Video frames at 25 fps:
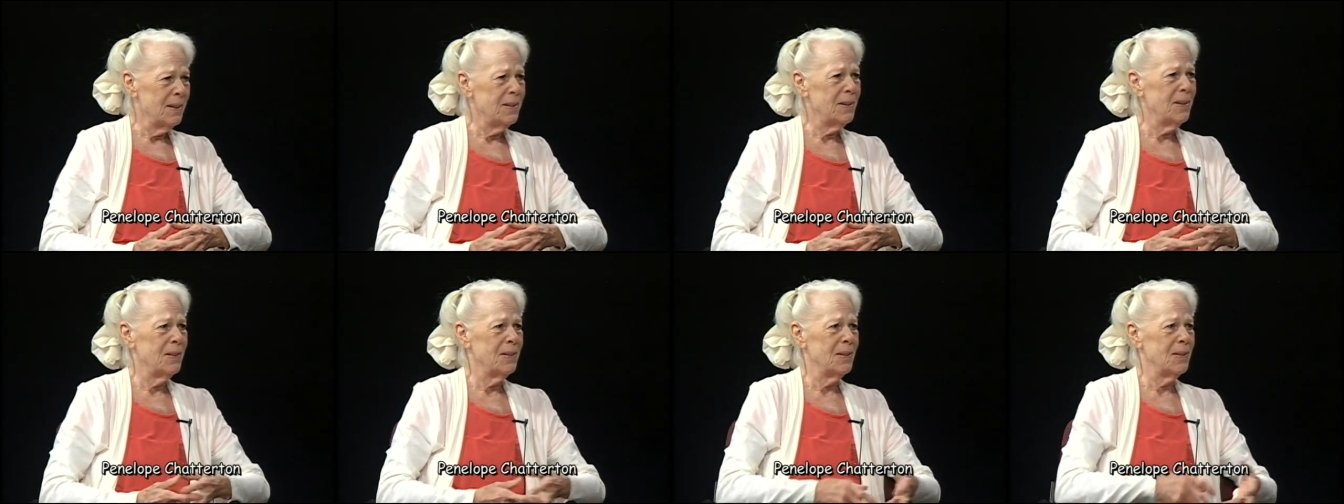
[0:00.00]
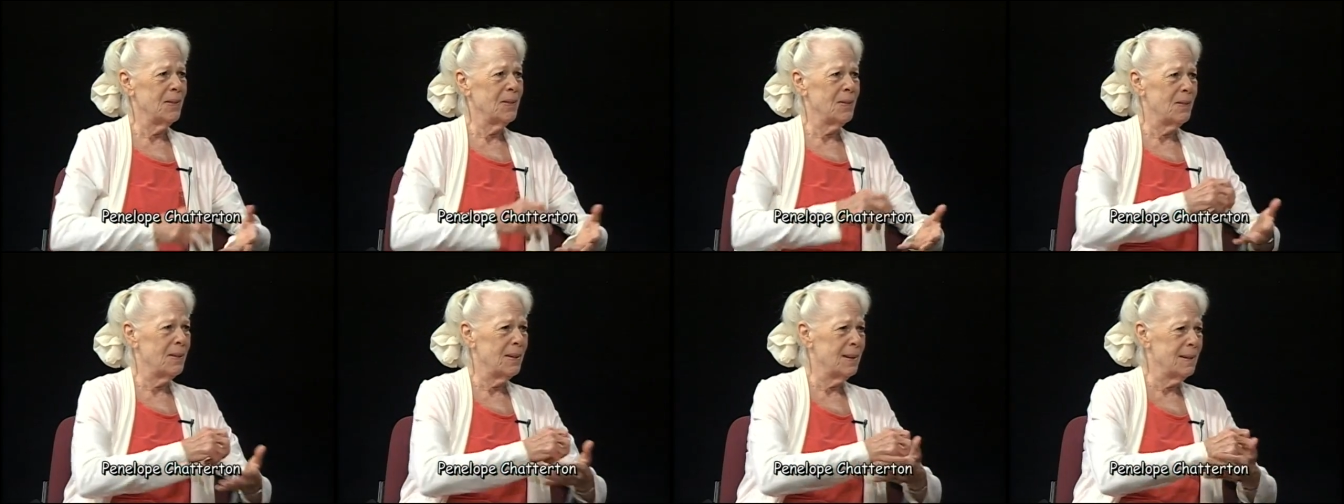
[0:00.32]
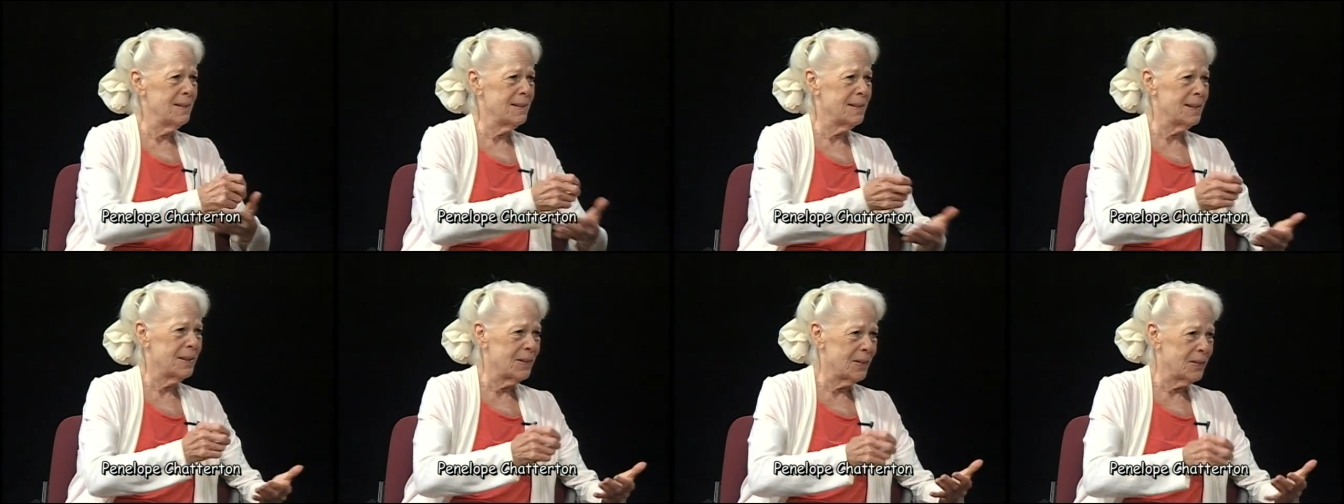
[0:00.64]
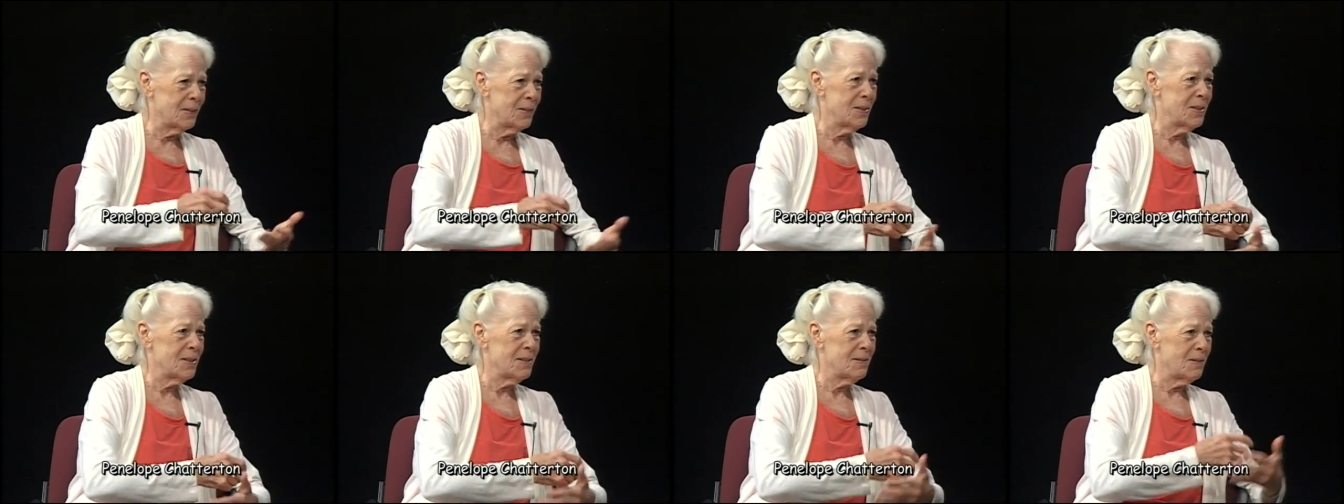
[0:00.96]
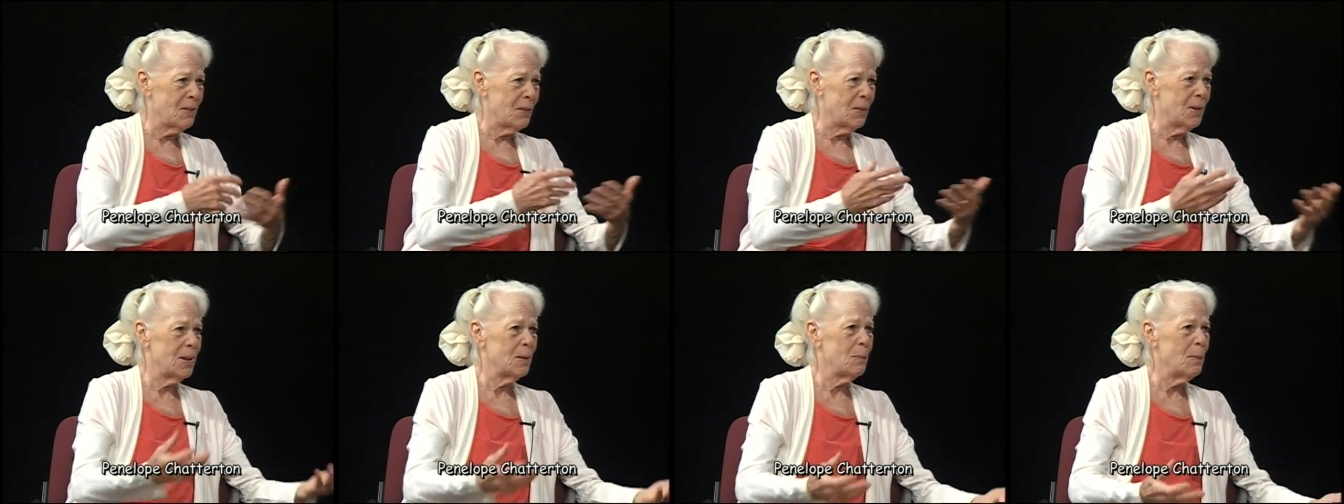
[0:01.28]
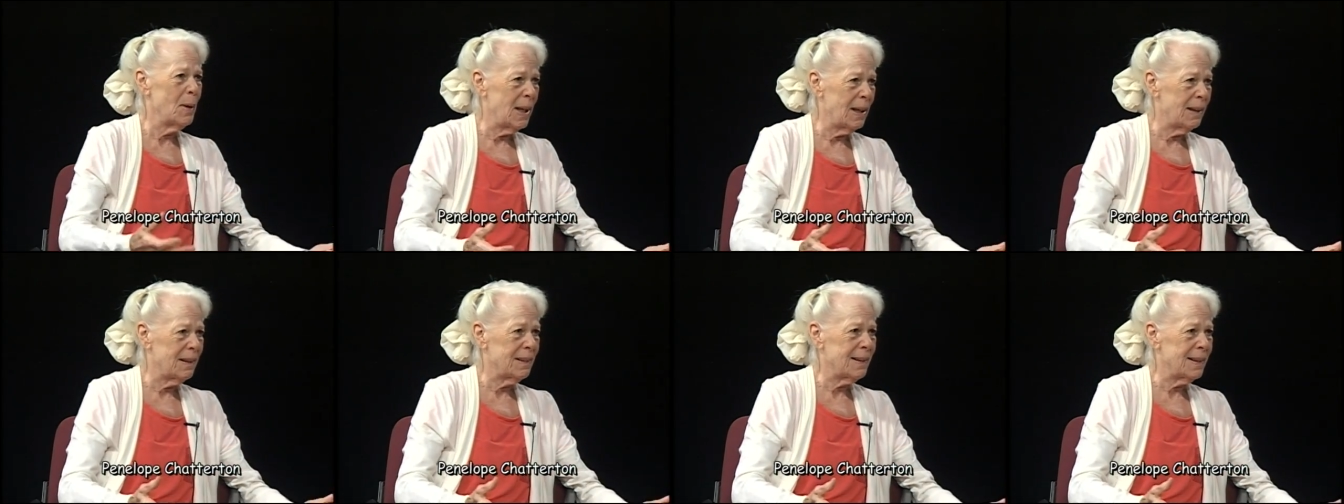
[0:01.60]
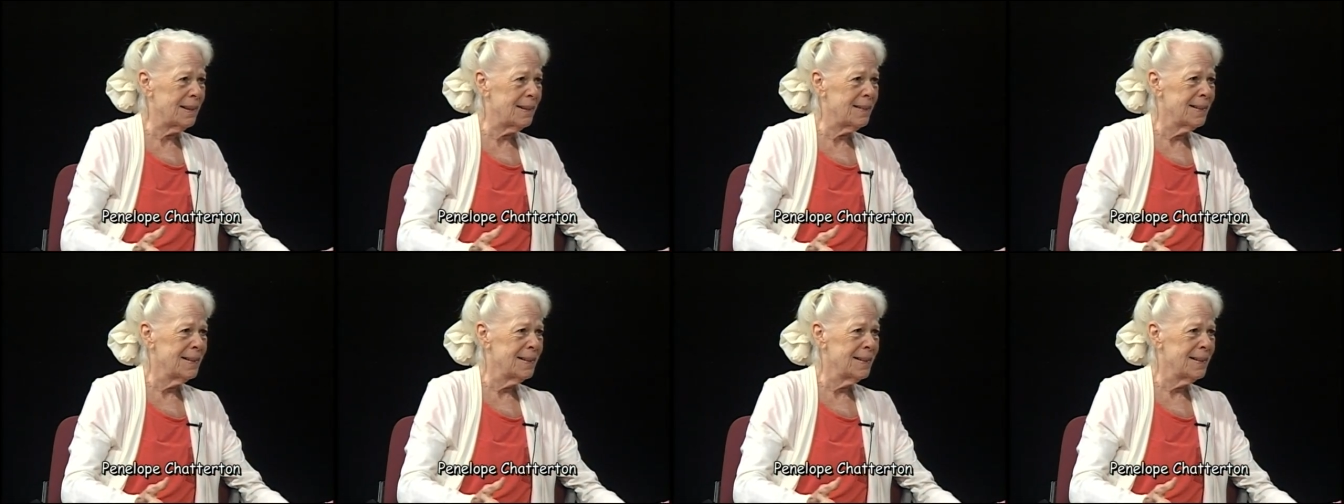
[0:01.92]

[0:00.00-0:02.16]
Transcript: you know, things that are just automatic.